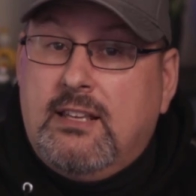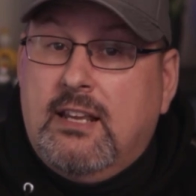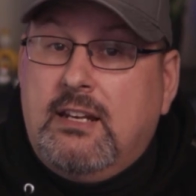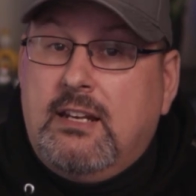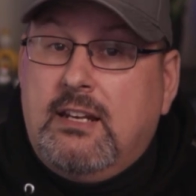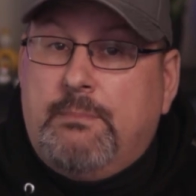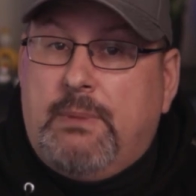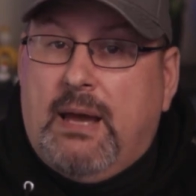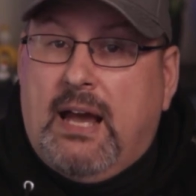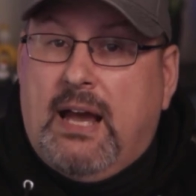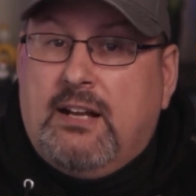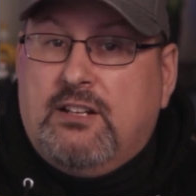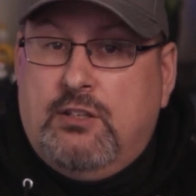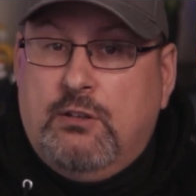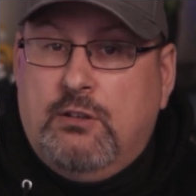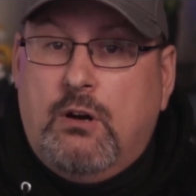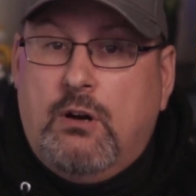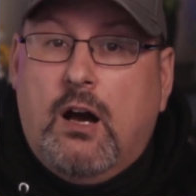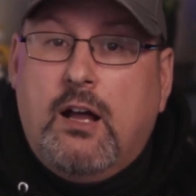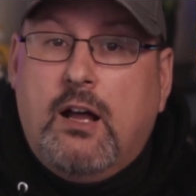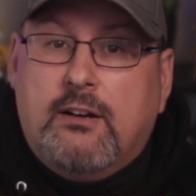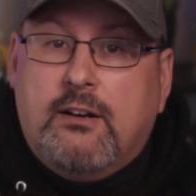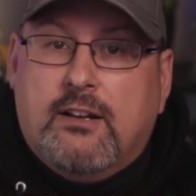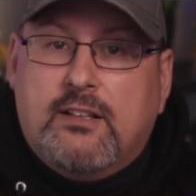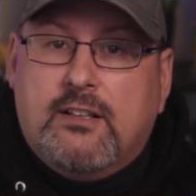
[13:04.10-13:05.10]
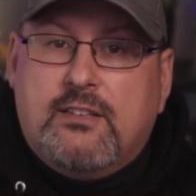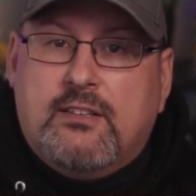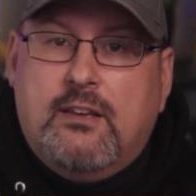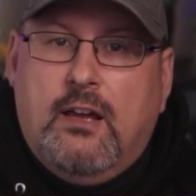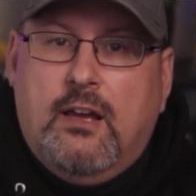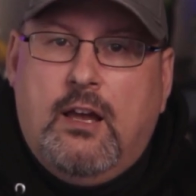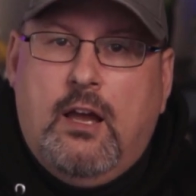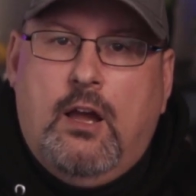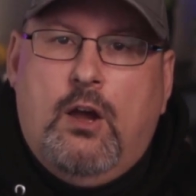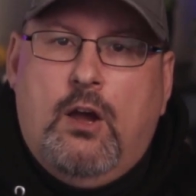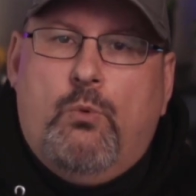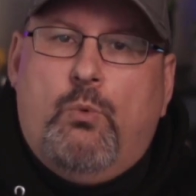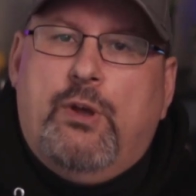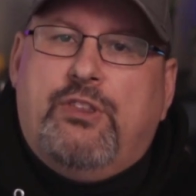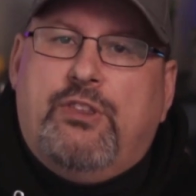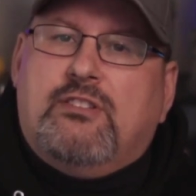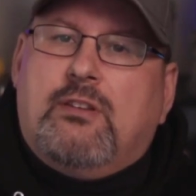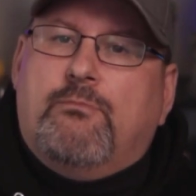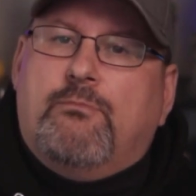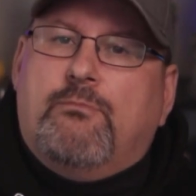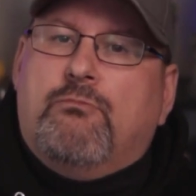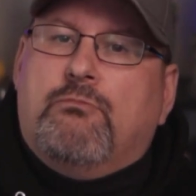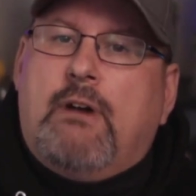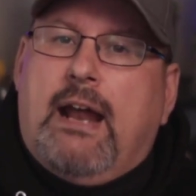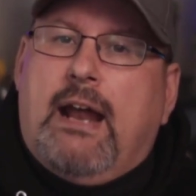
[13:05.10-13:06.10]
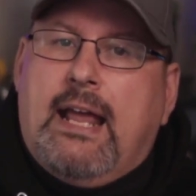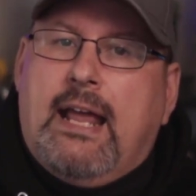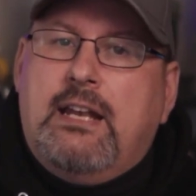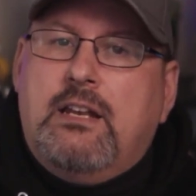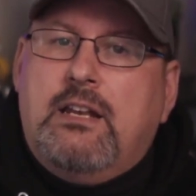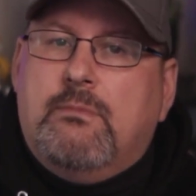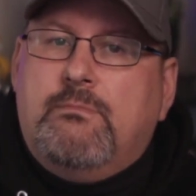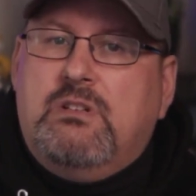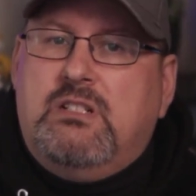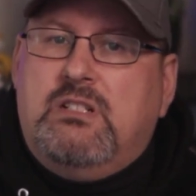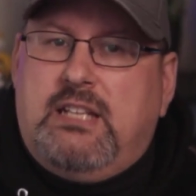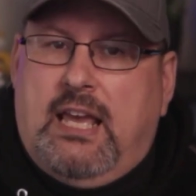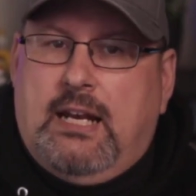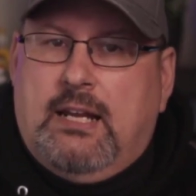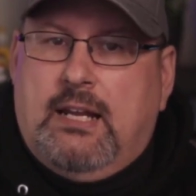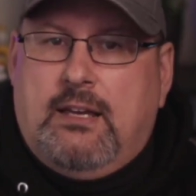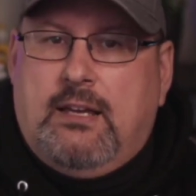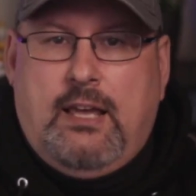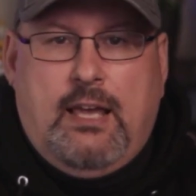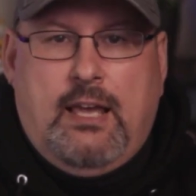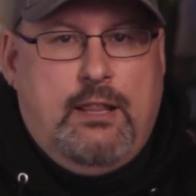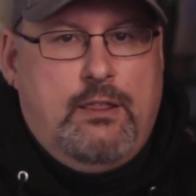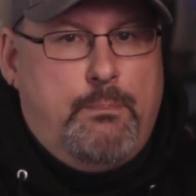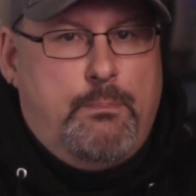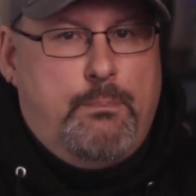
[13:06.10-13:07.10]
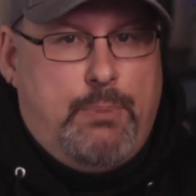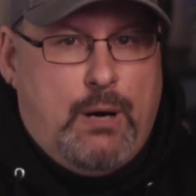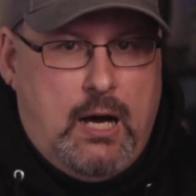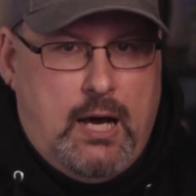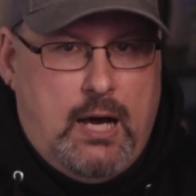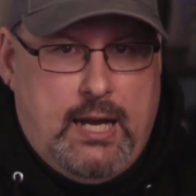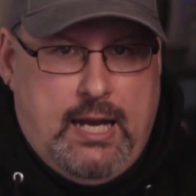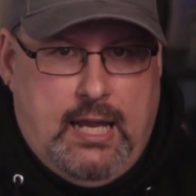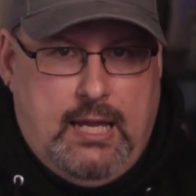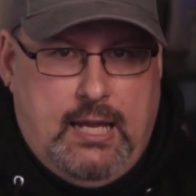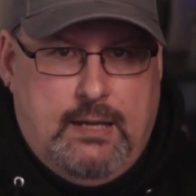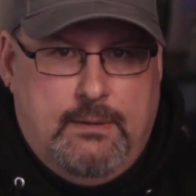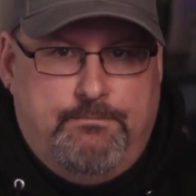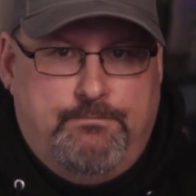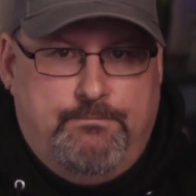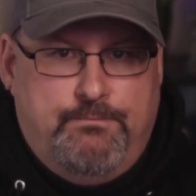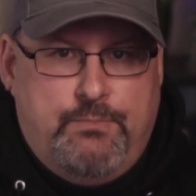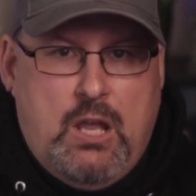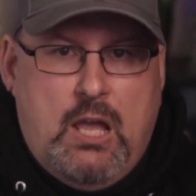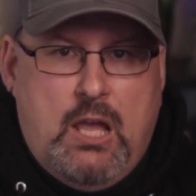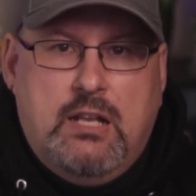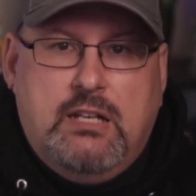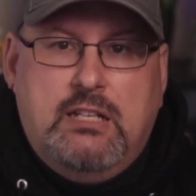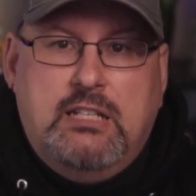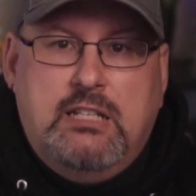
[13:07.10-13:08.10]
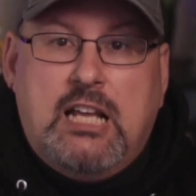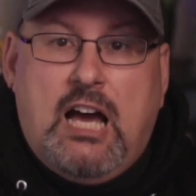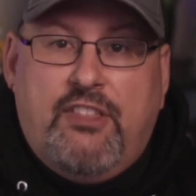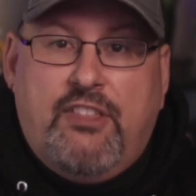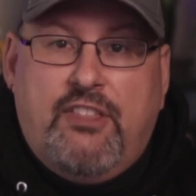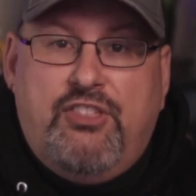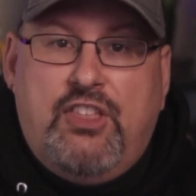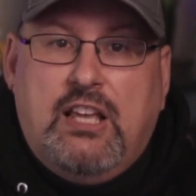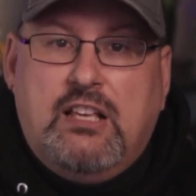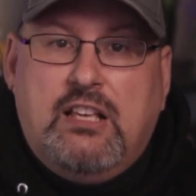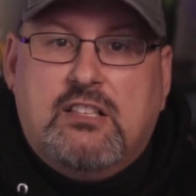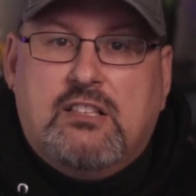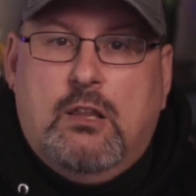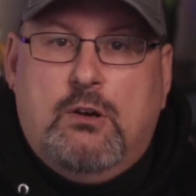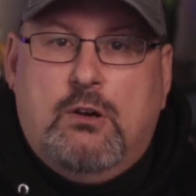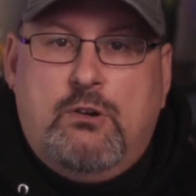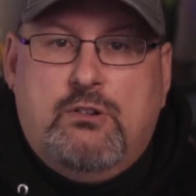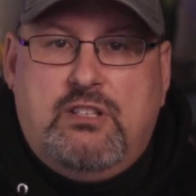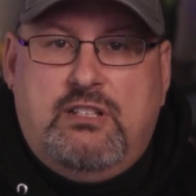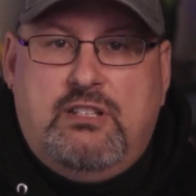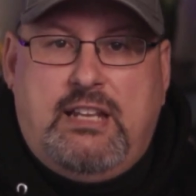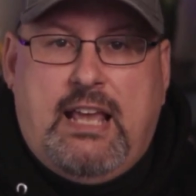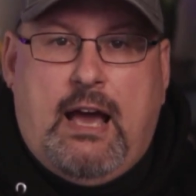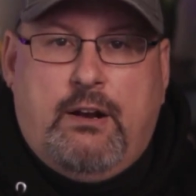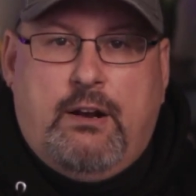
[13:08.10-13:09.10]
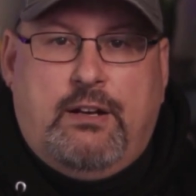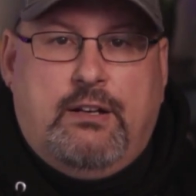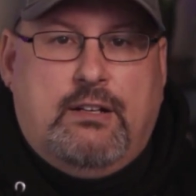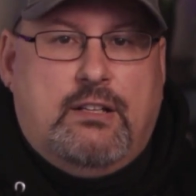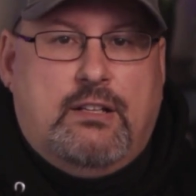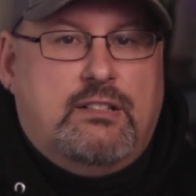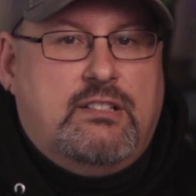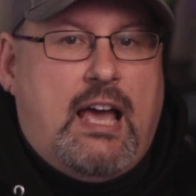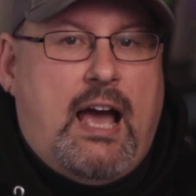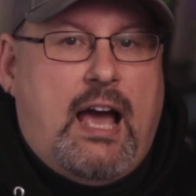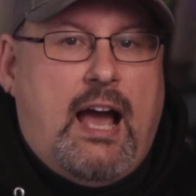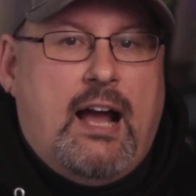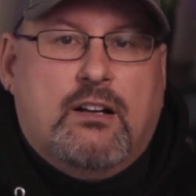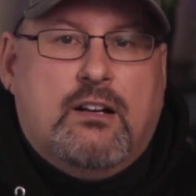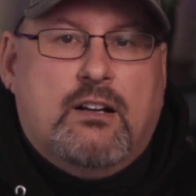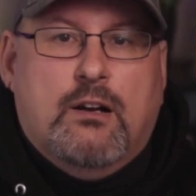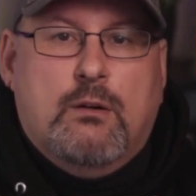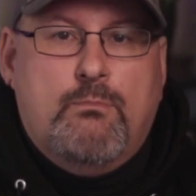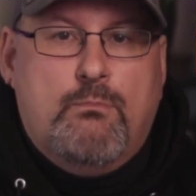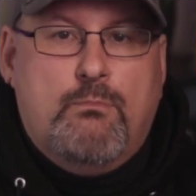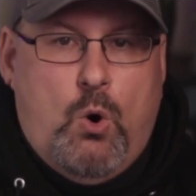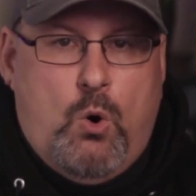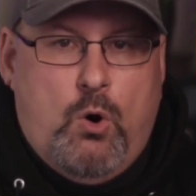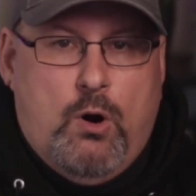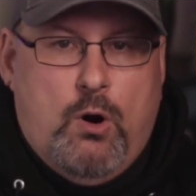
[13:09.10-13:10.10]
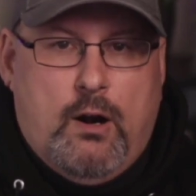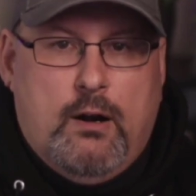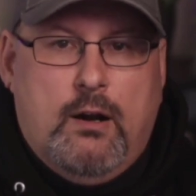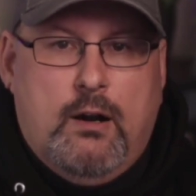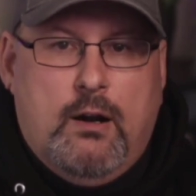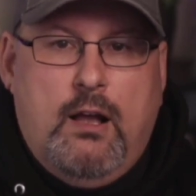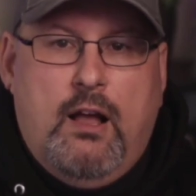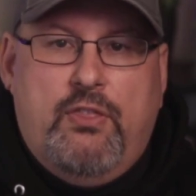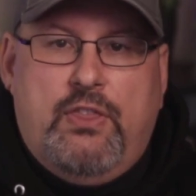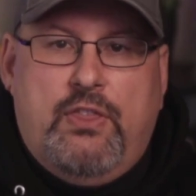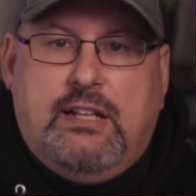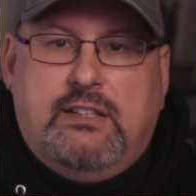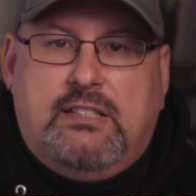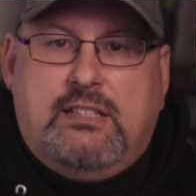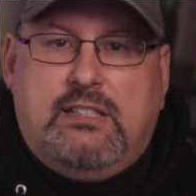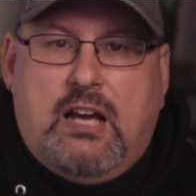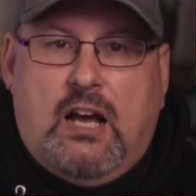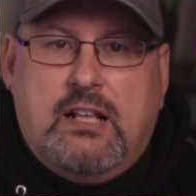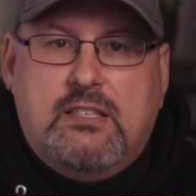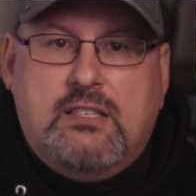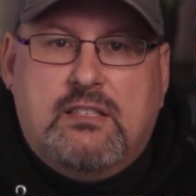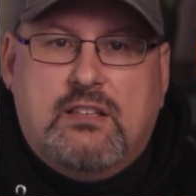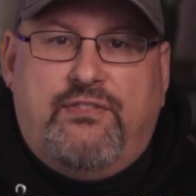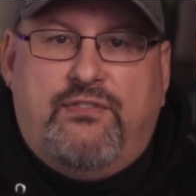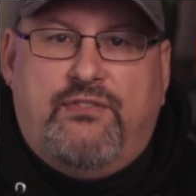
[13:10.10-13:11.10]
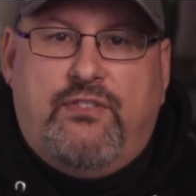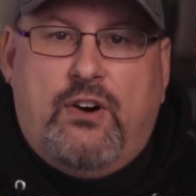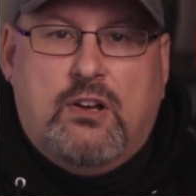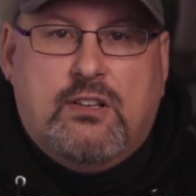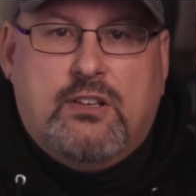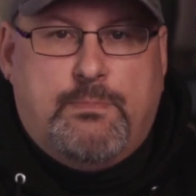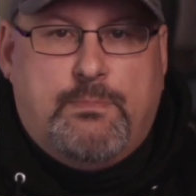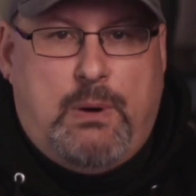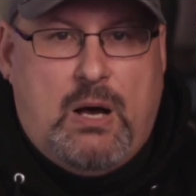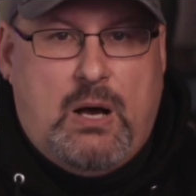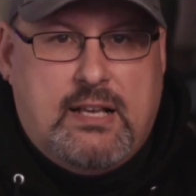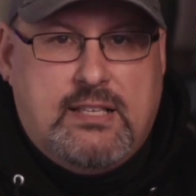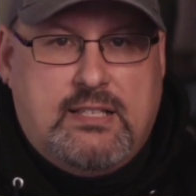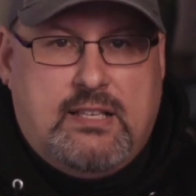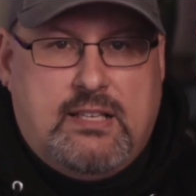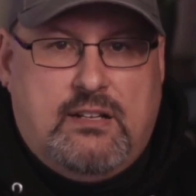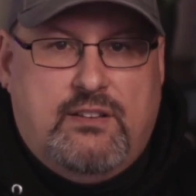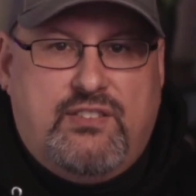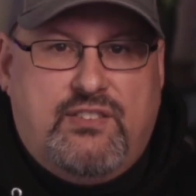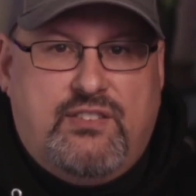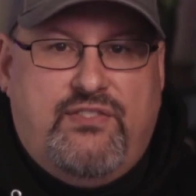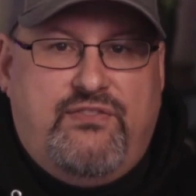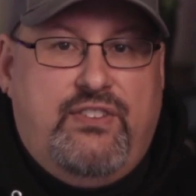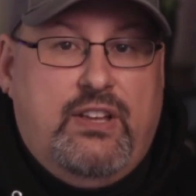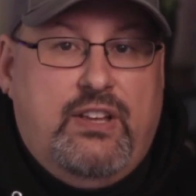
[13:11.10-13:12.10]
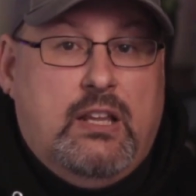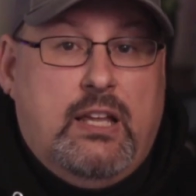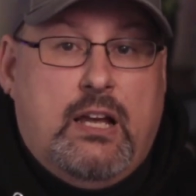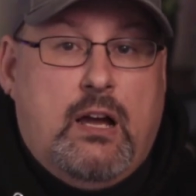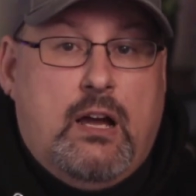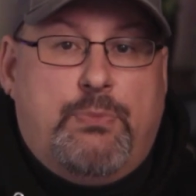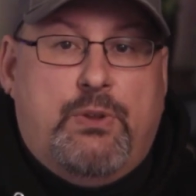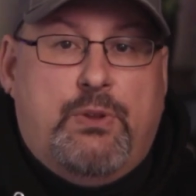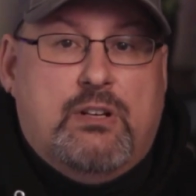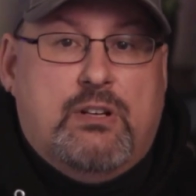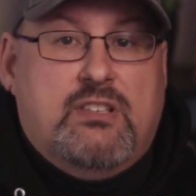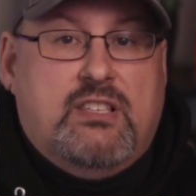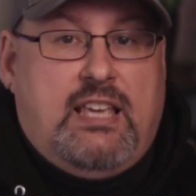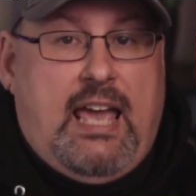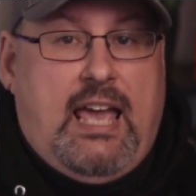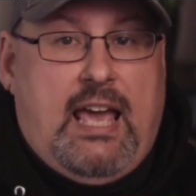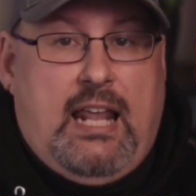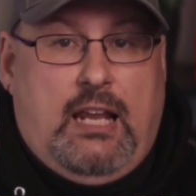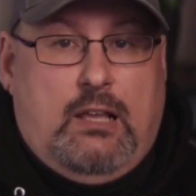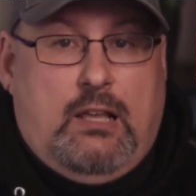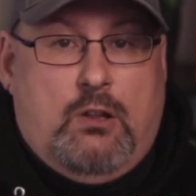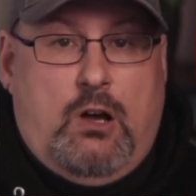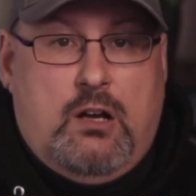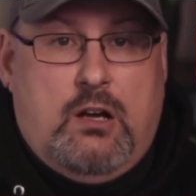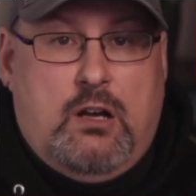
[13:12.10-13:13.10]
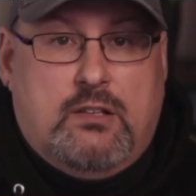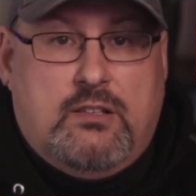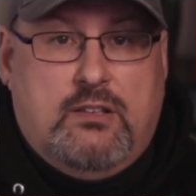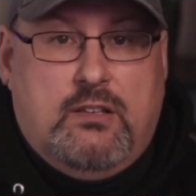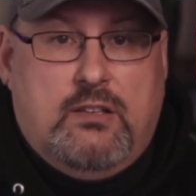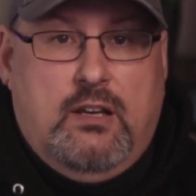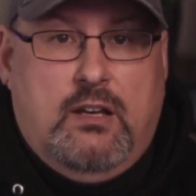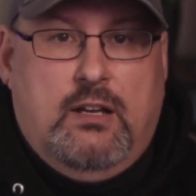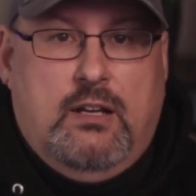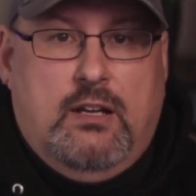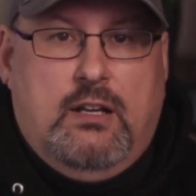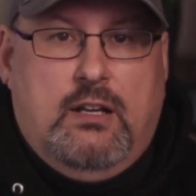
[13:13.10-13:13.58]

sending back 200s with some random data in the body. Nothing slows down an attacker more than tons of false positives filling up their scanning logs.